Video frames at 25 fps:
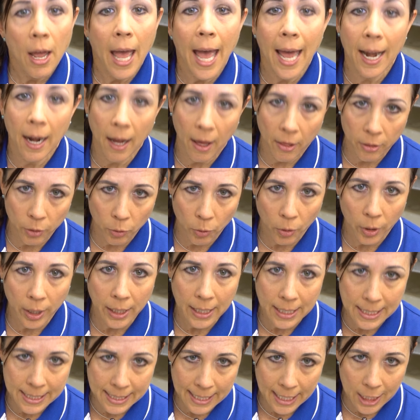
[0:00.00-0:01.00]
at other
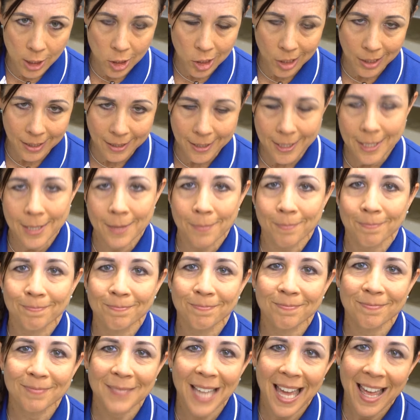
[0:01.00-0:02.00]
organizations.
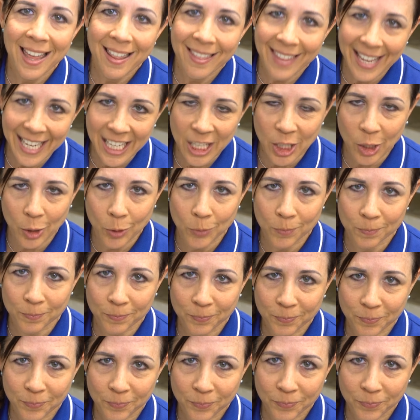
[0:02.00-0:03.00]
Thank you.